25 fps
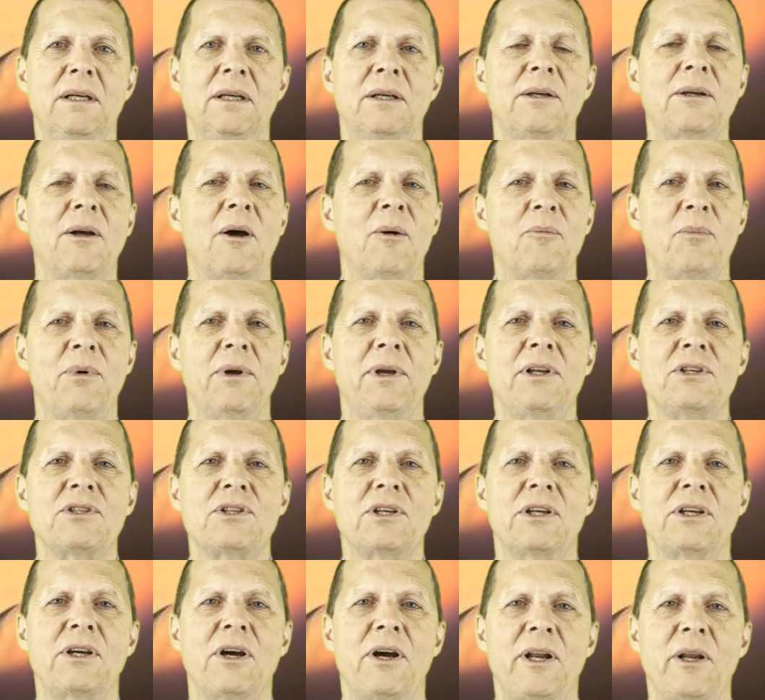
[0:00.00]
Companies
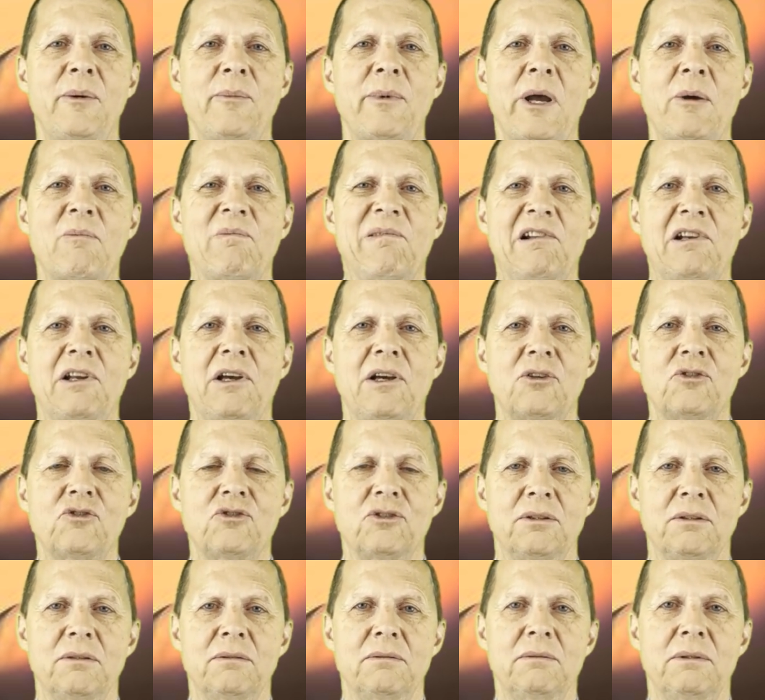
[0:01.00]
are cutting back
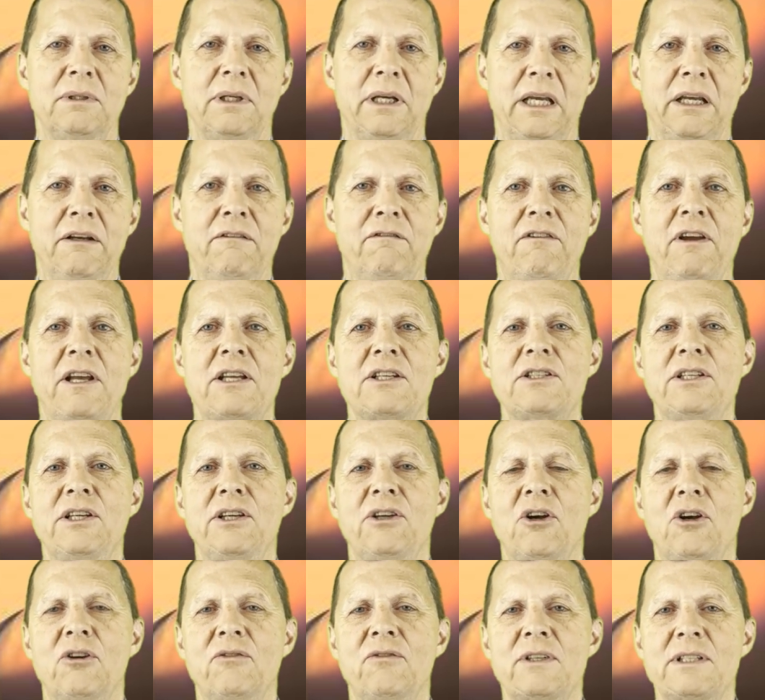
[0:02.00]
production,
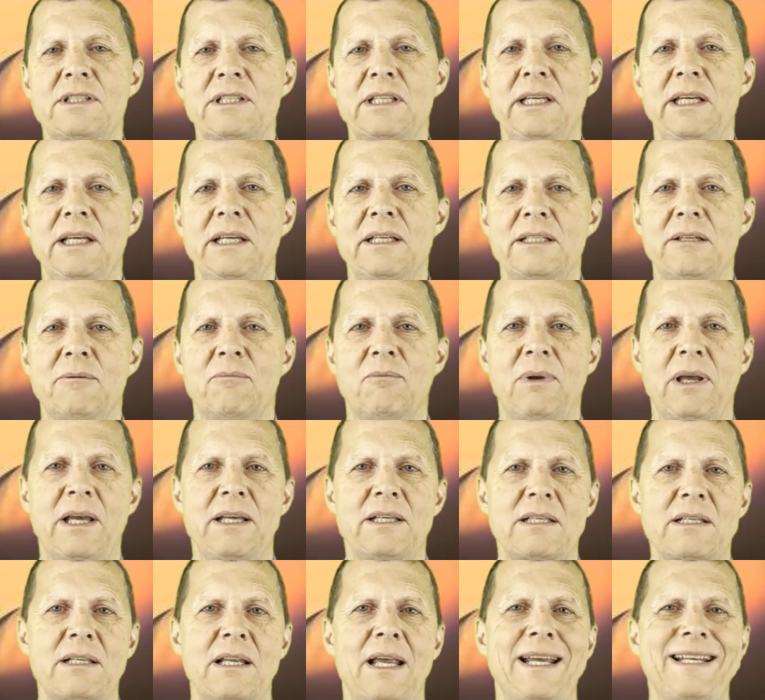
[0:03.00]
investing overseas in
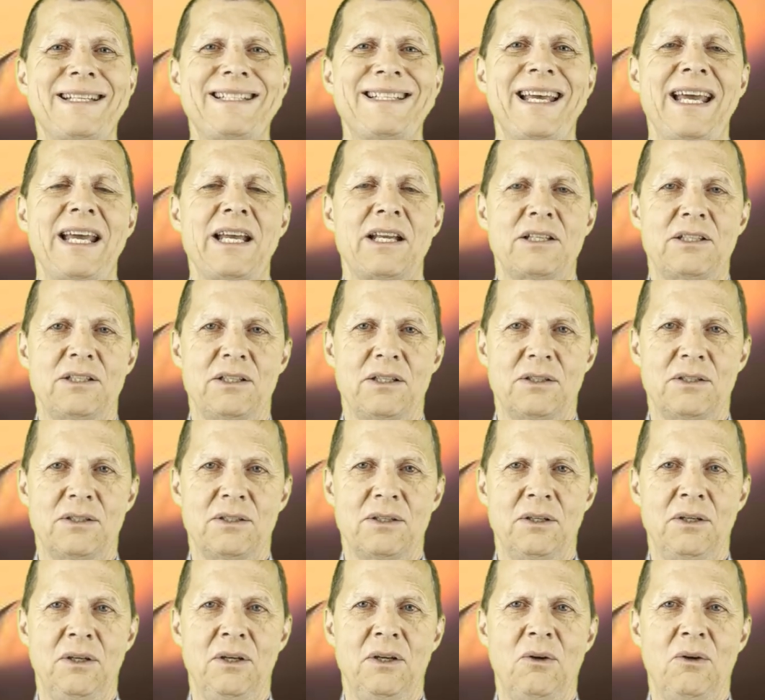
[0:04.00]
places like Texas,